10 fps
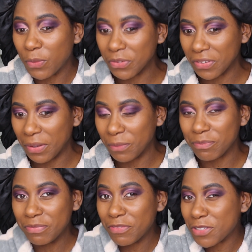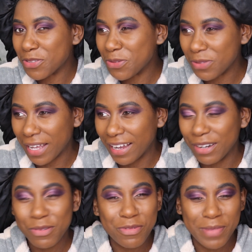we'll see. If it's too
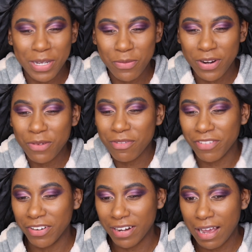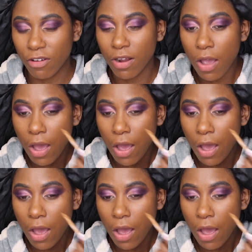light, we'll make it work. We'll figure it out.